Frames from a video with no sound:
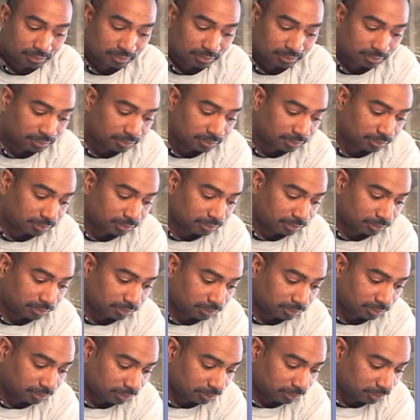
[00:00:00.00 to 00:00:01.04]

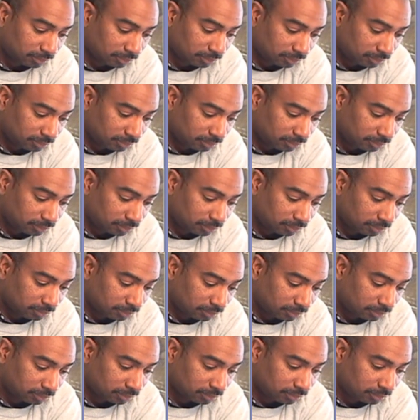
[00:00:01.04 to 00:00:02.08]

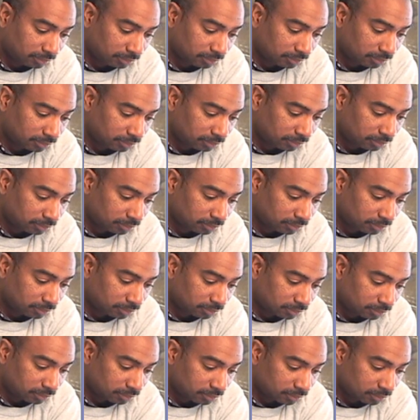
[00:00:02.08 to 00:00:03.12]

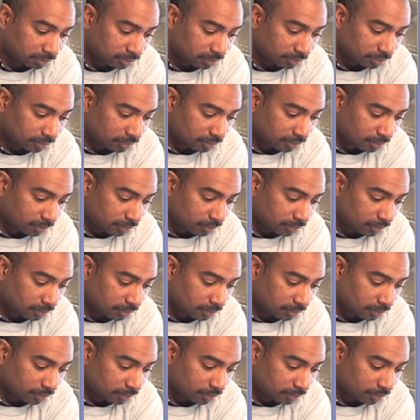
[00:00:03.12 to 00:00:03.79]
Nothing is said.